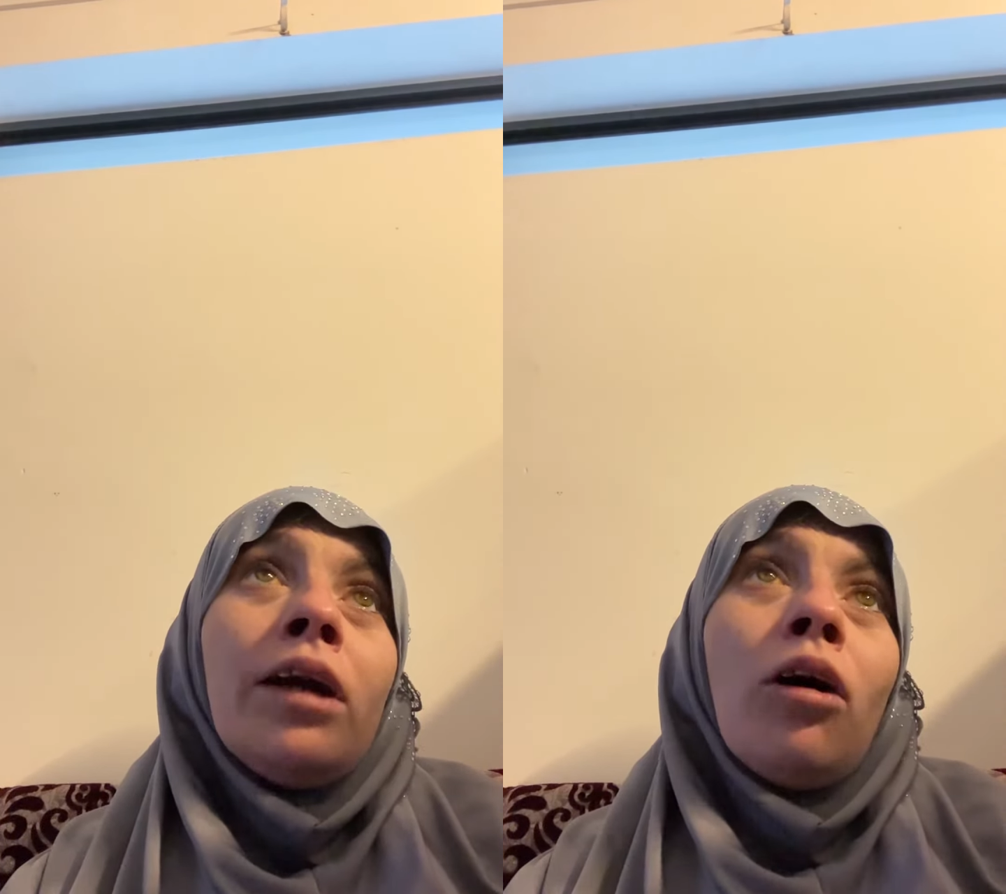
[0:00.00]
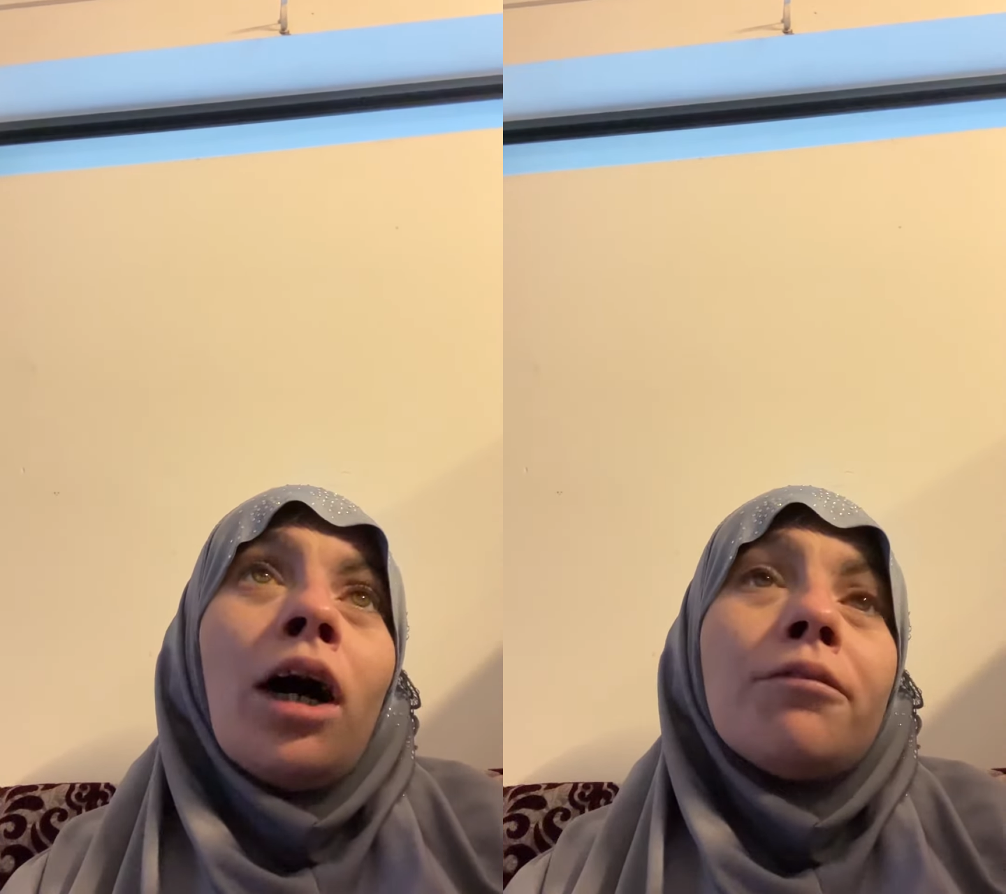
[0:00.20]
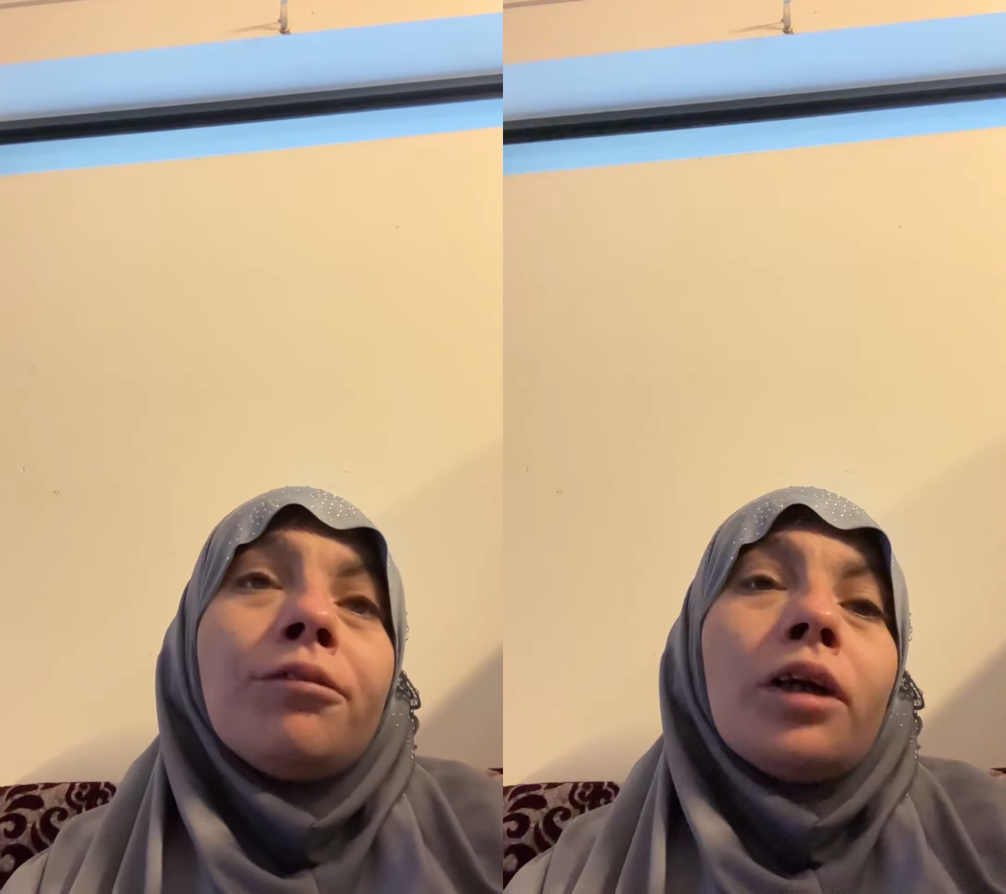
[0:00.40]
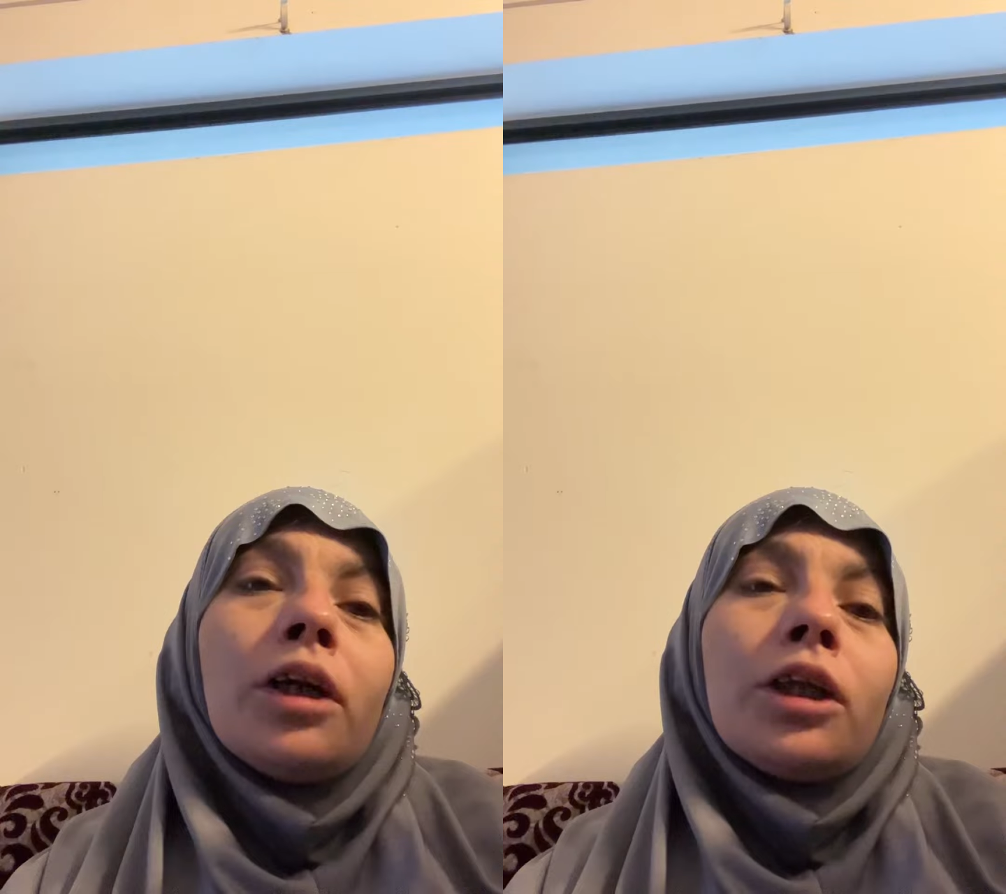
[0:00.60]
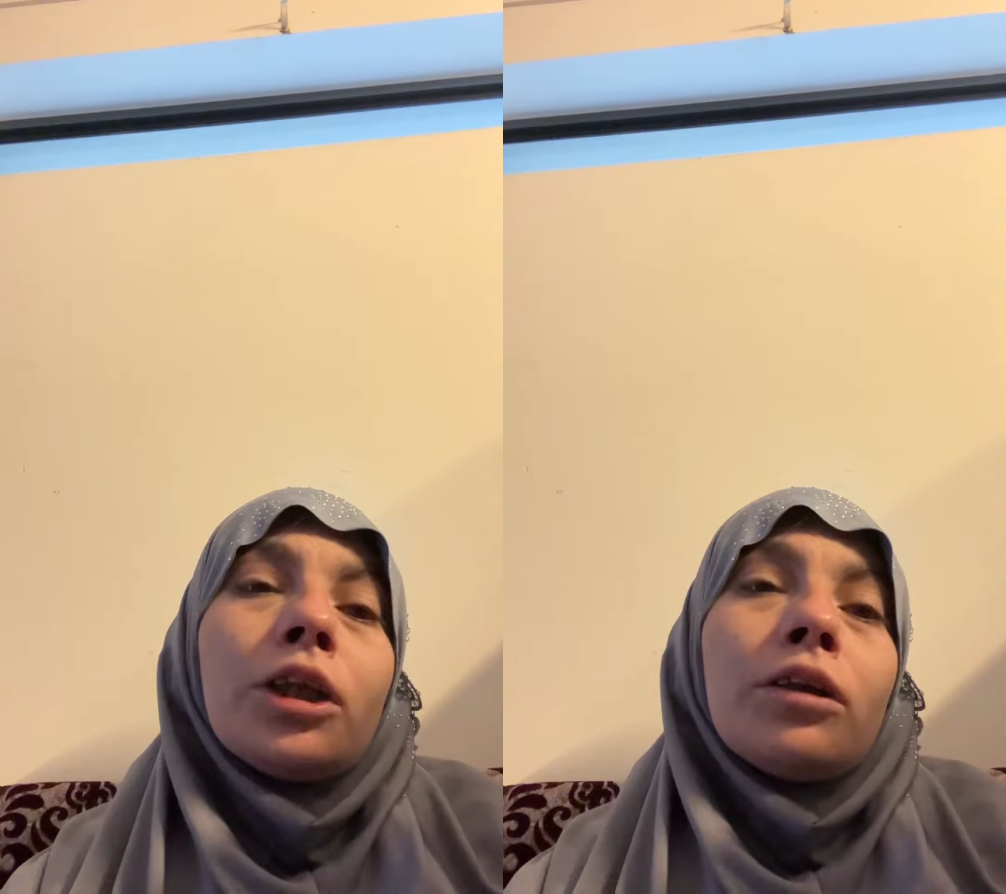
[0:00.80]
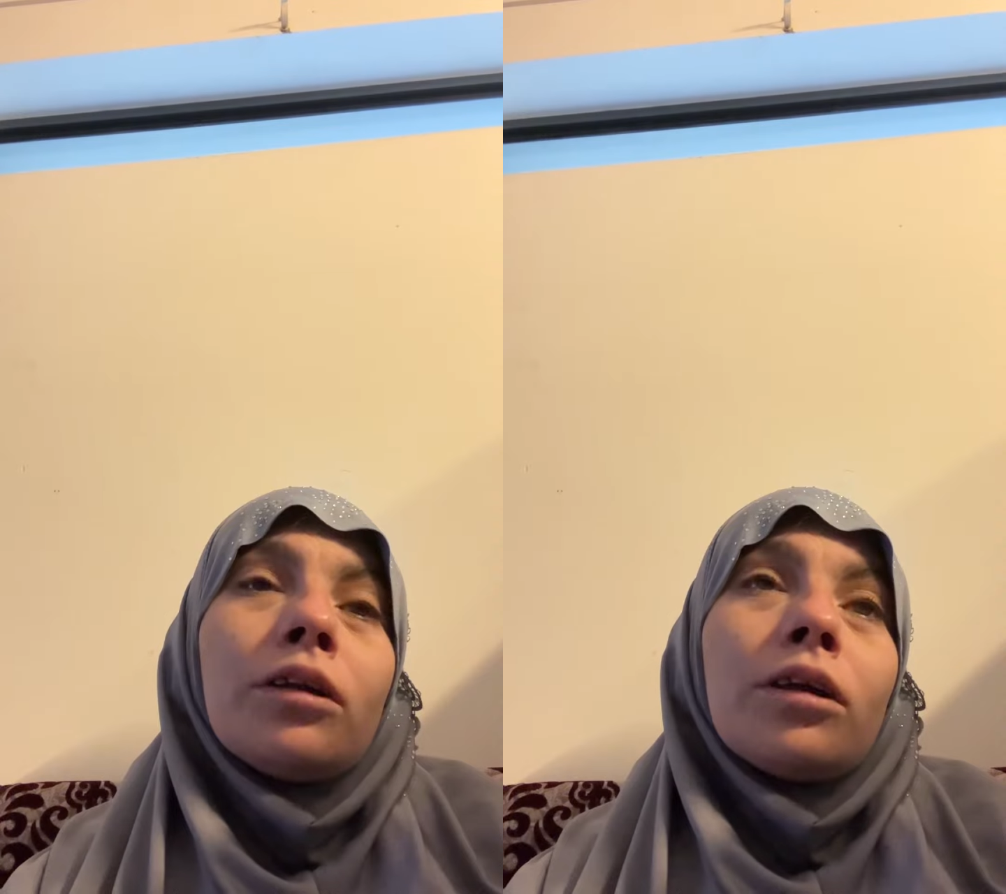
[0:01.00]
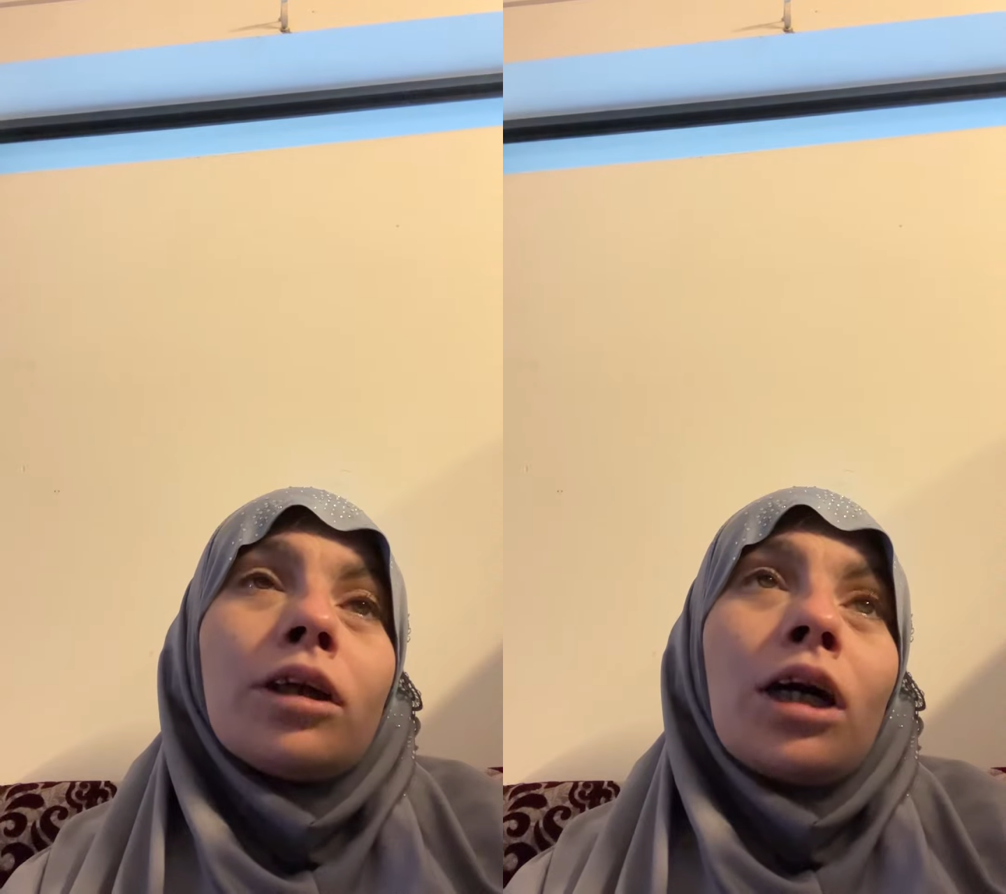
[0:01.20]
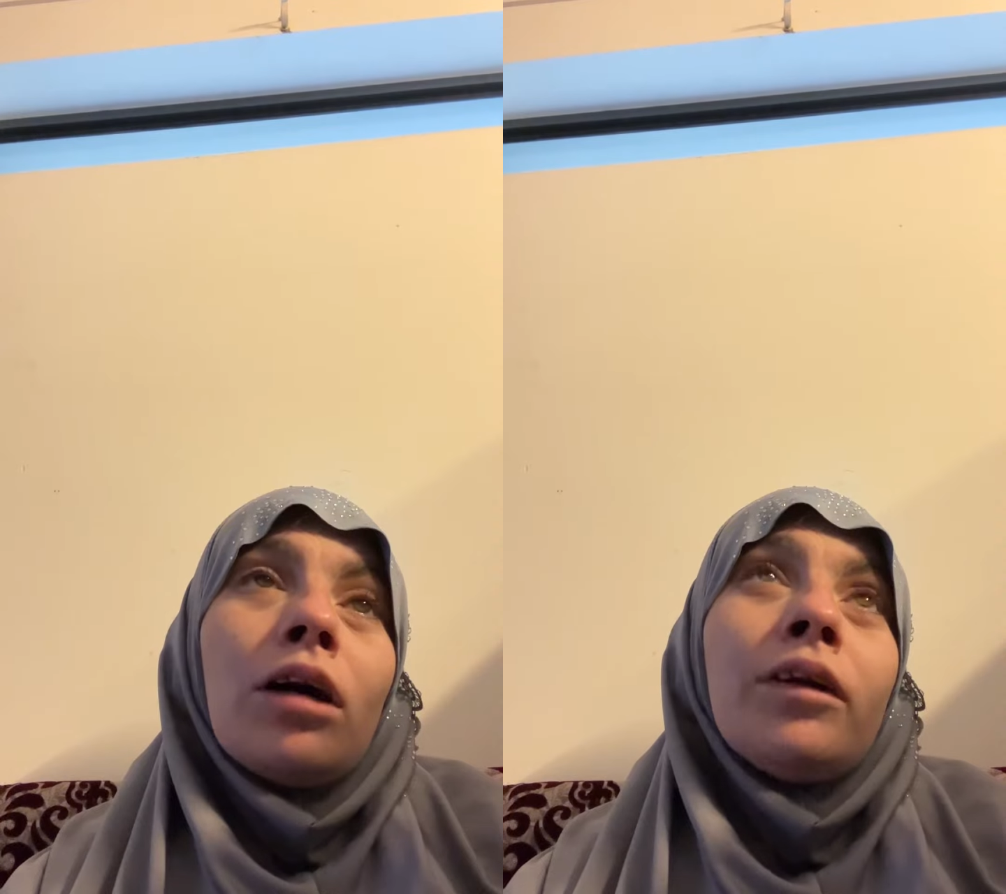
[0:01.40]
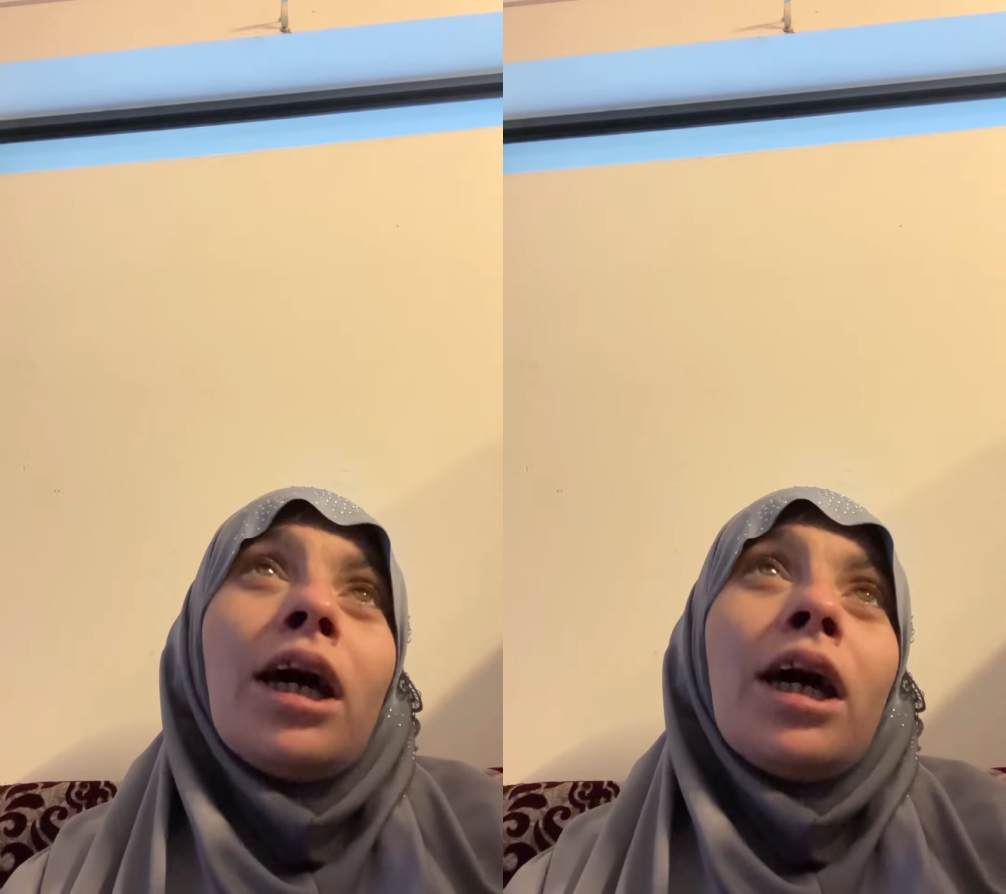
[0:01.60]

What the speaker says: I first come,